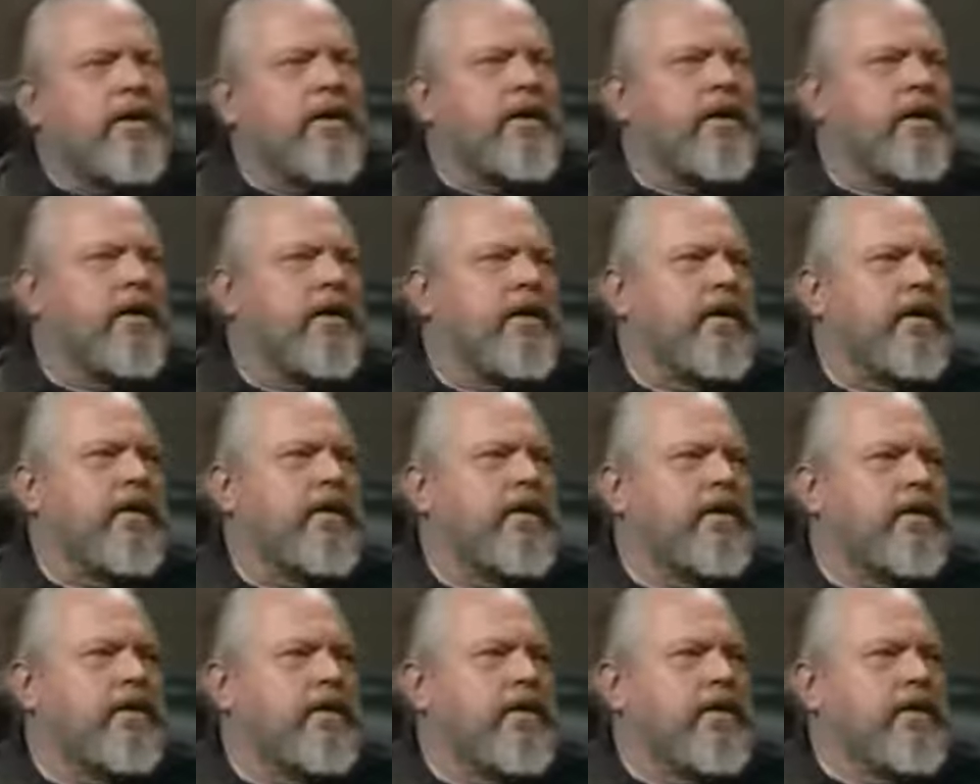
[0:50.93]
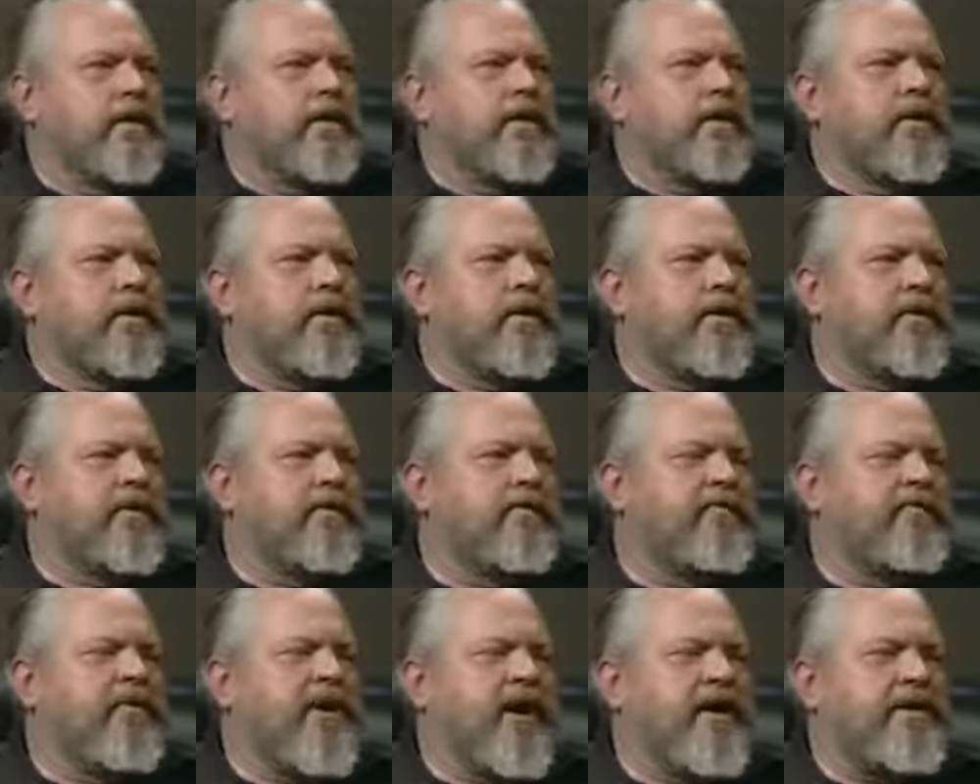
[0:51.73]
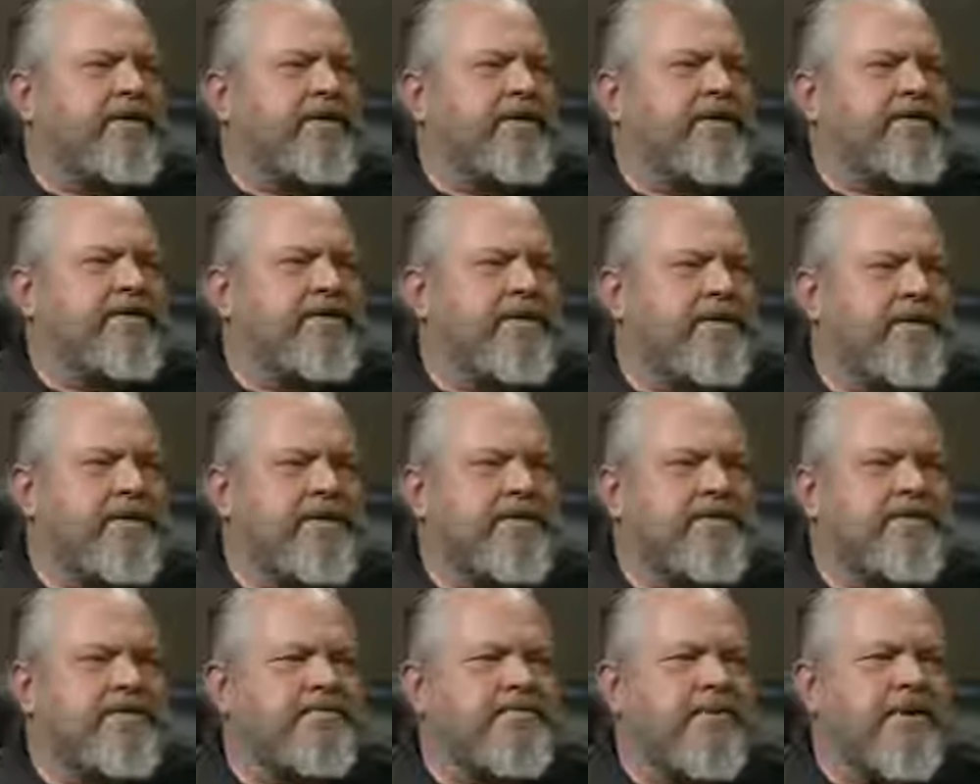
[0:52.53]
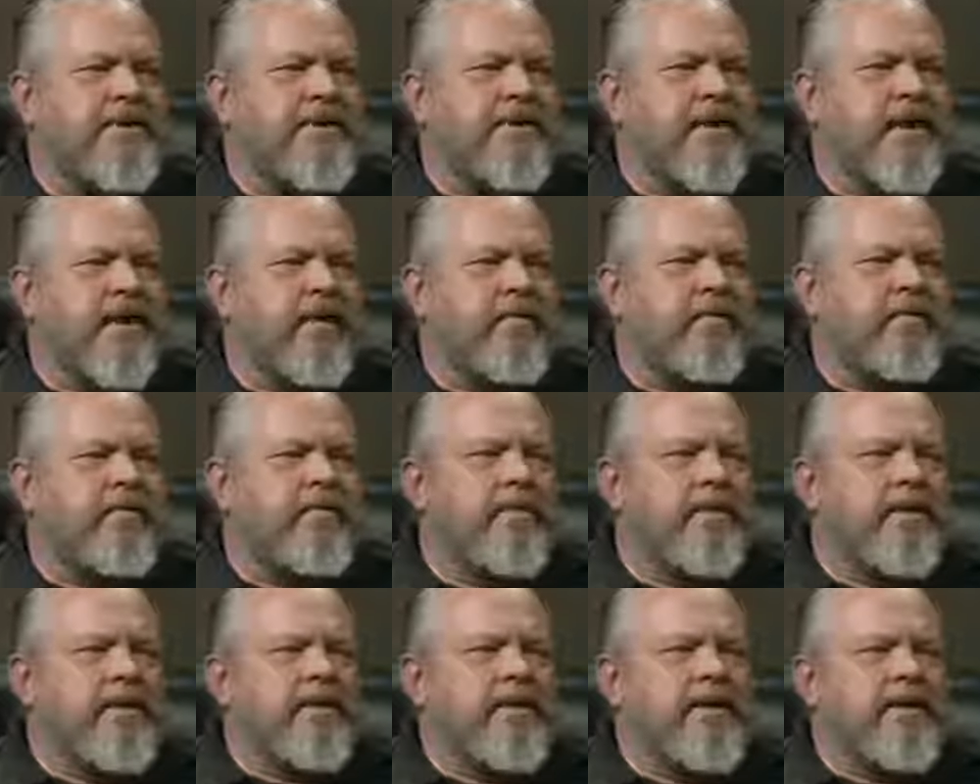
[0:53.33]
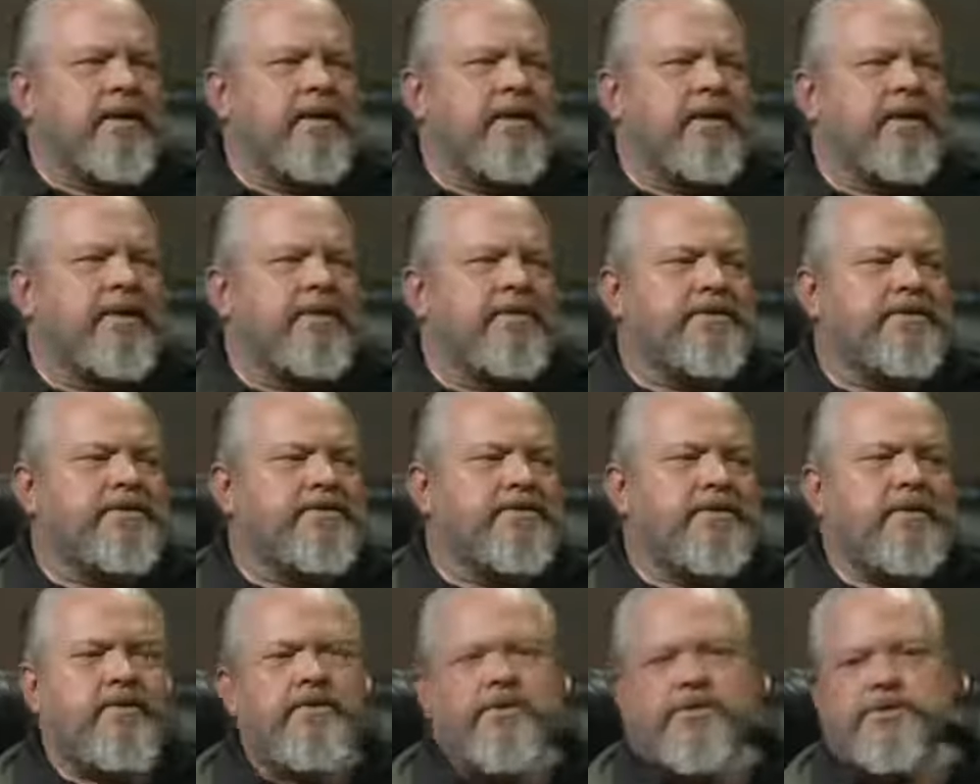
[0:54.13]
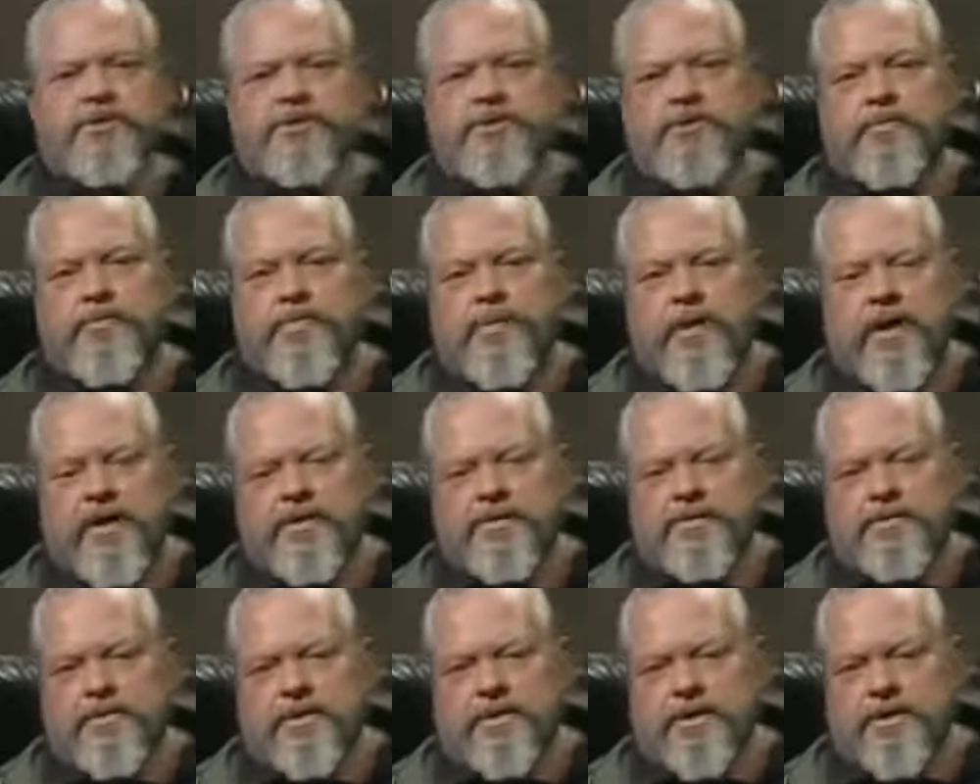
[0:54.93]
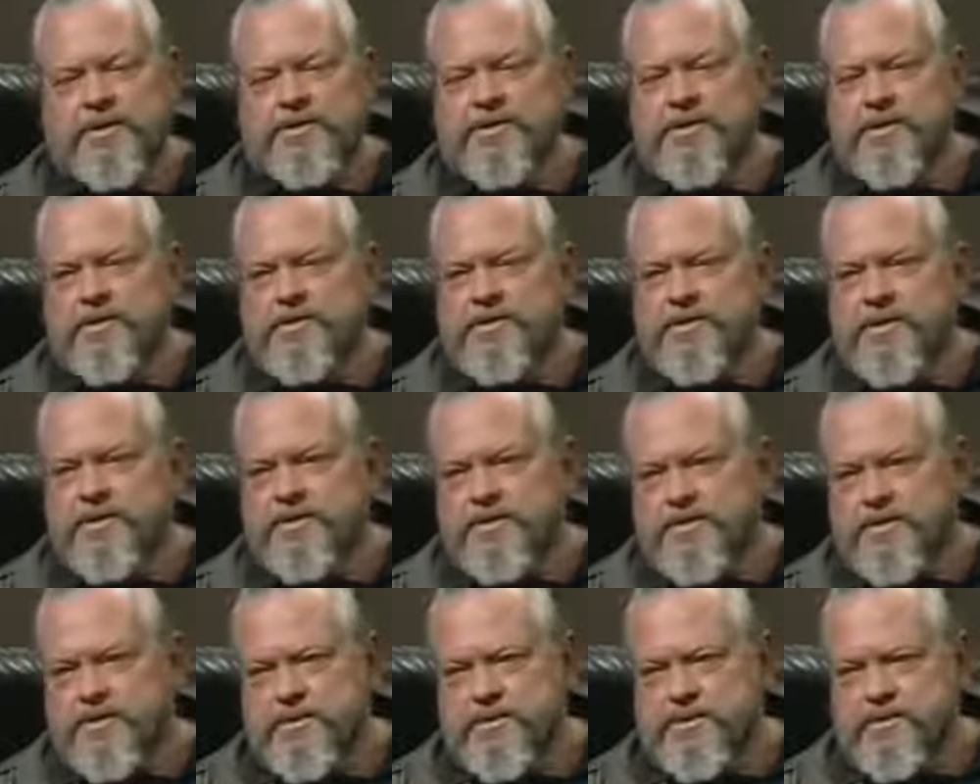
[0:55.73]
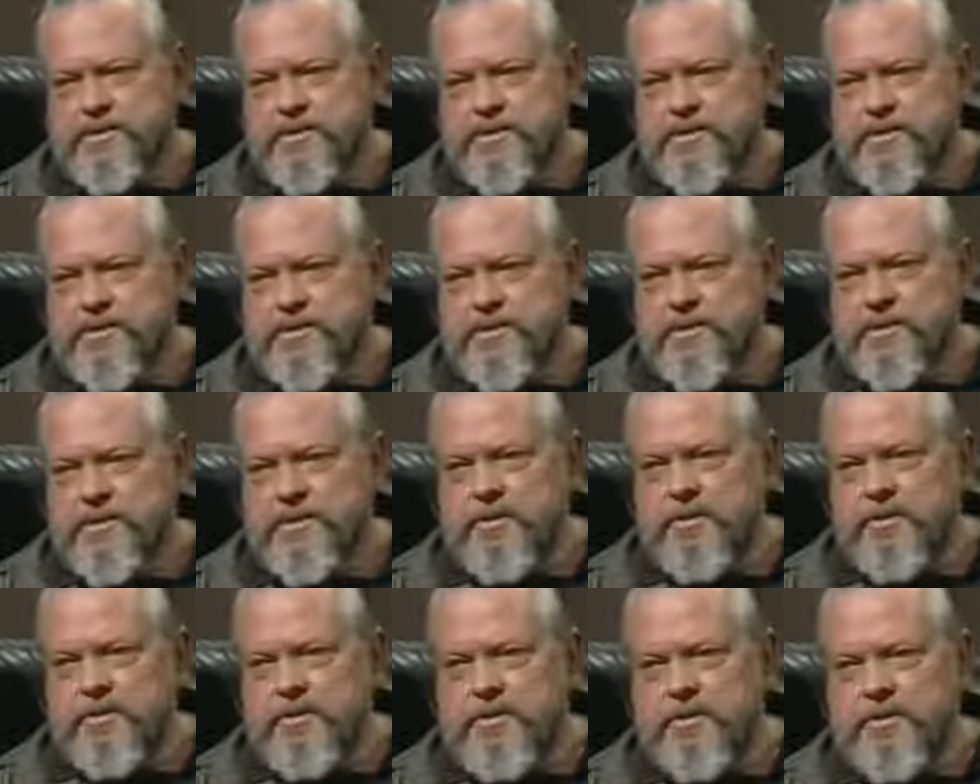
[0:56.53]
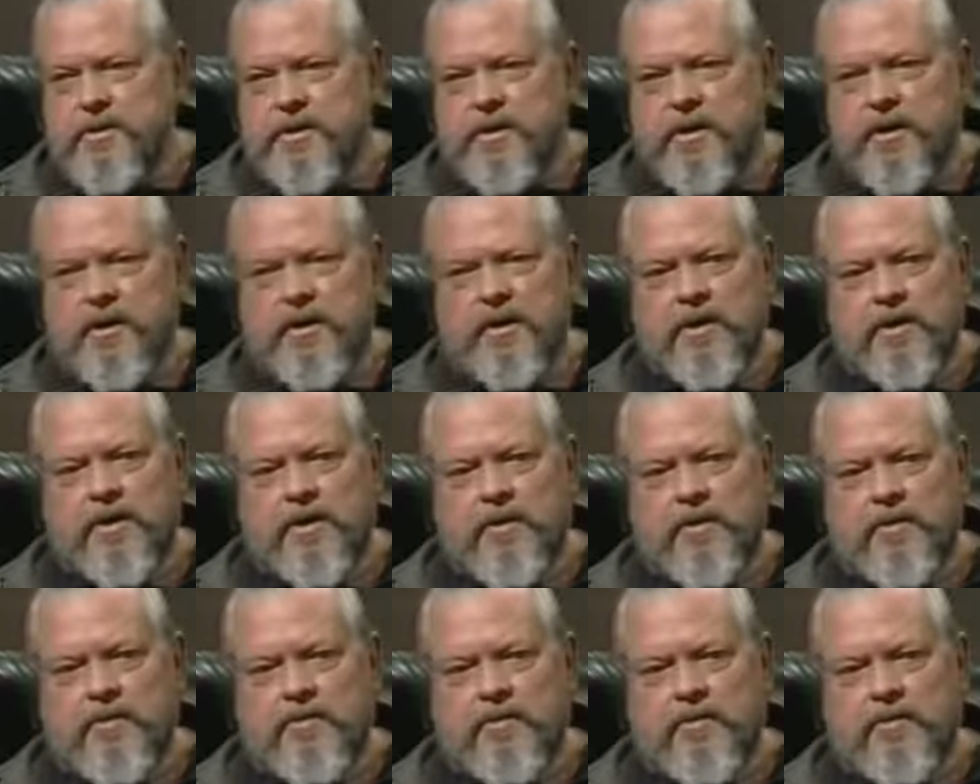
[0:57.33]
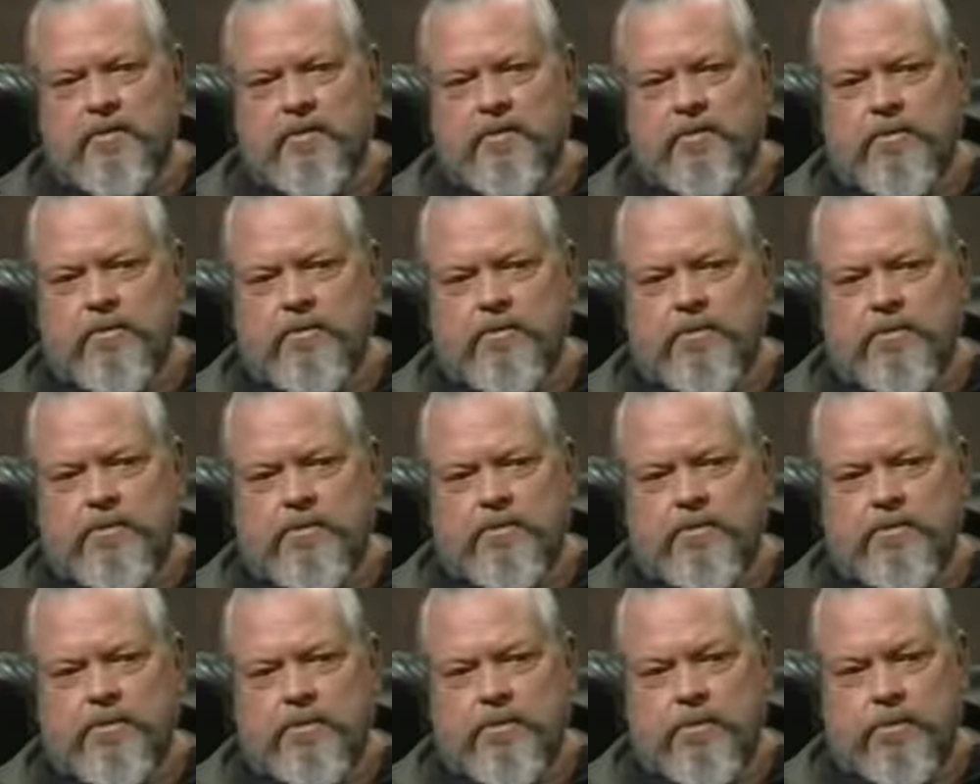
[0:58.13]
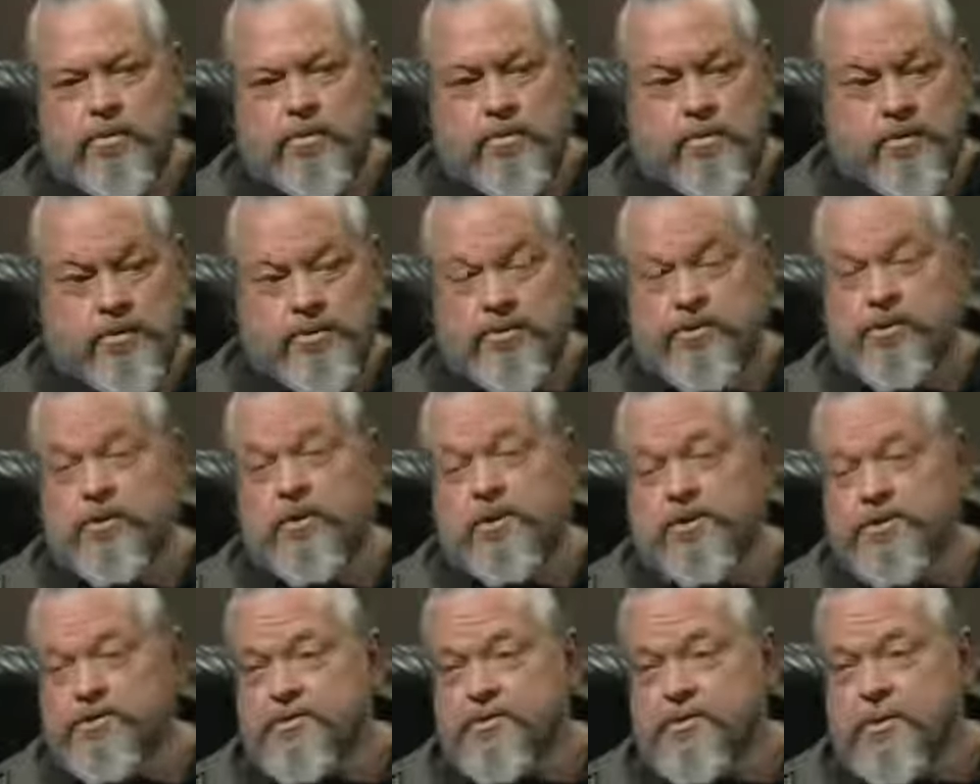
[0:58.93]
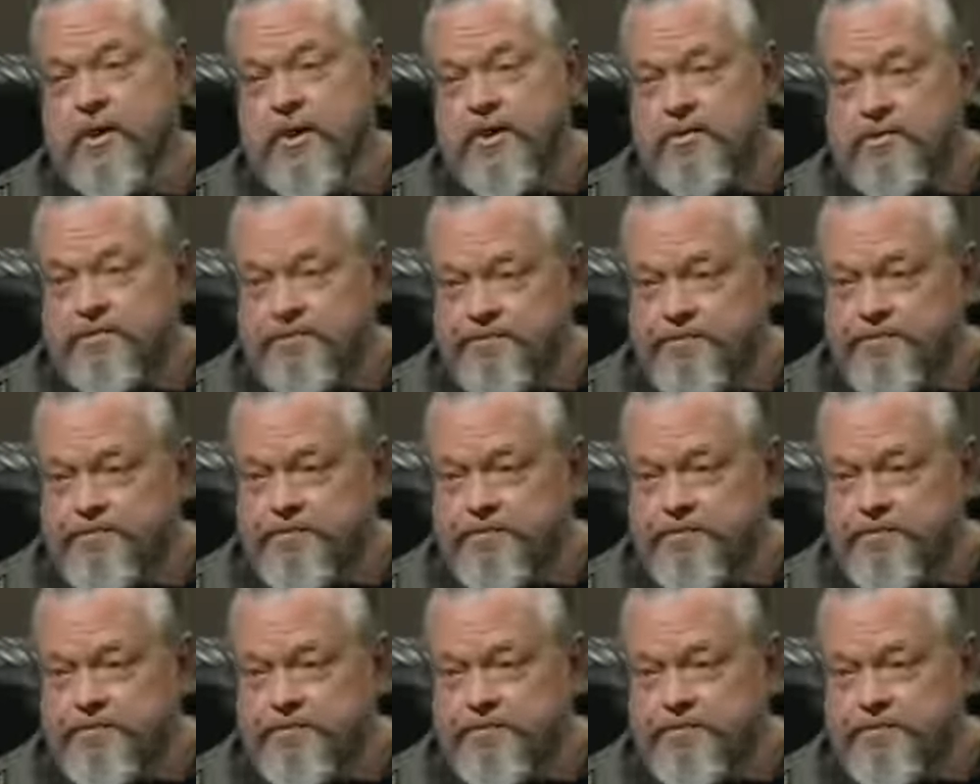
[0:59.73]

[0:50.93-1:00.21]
Uh, uh the fact is that it has become an industry which depends on its existence uh, the tourist trade.